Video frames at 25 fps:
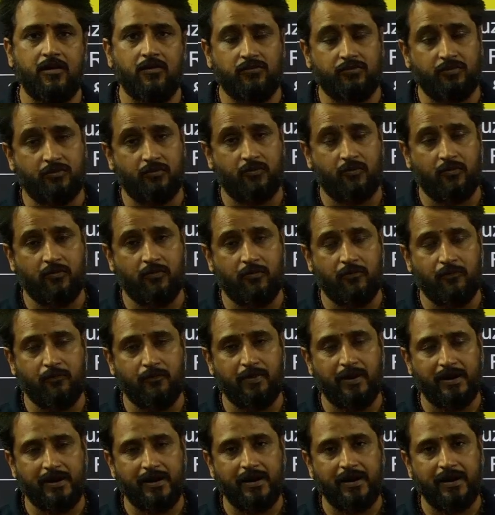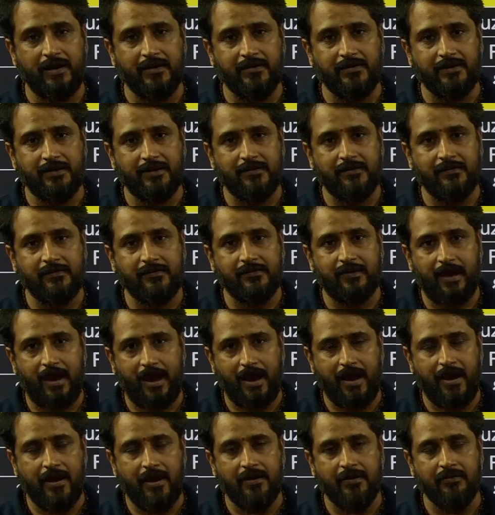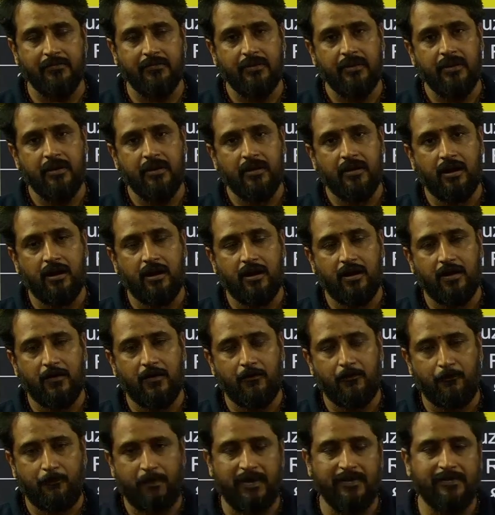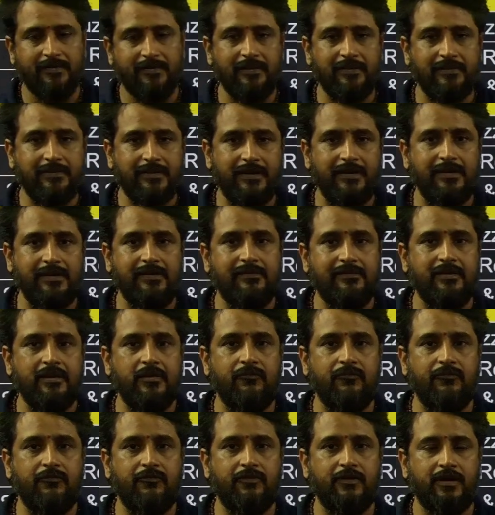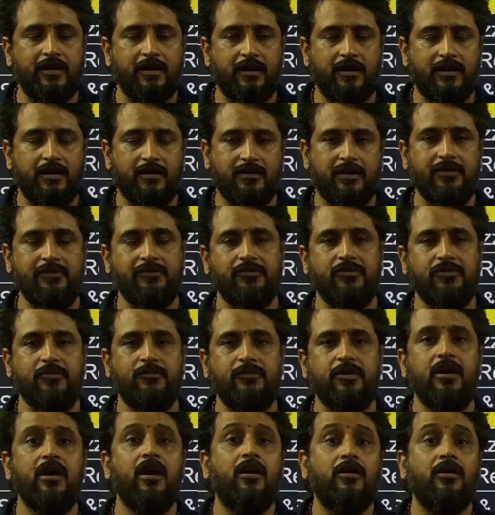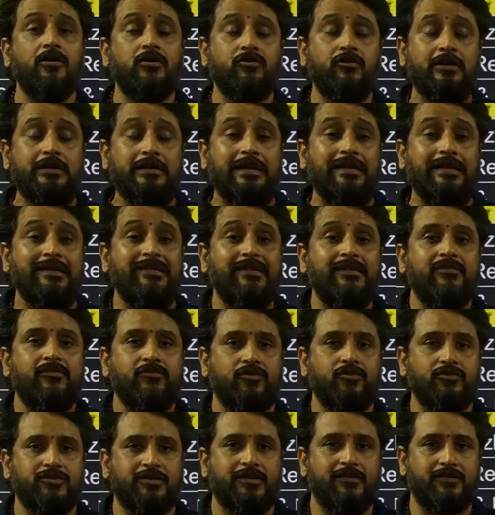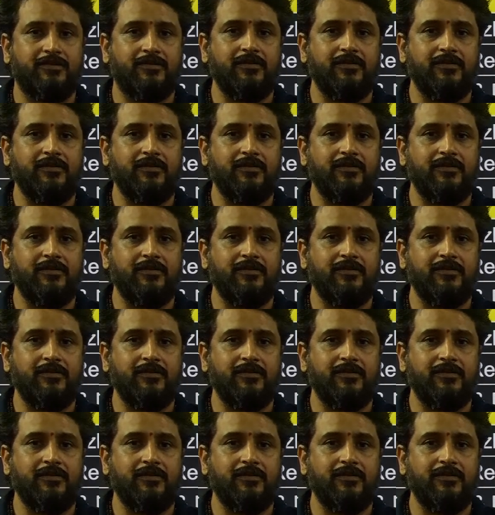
So blood relations and puzzles itself consumed 26 questions.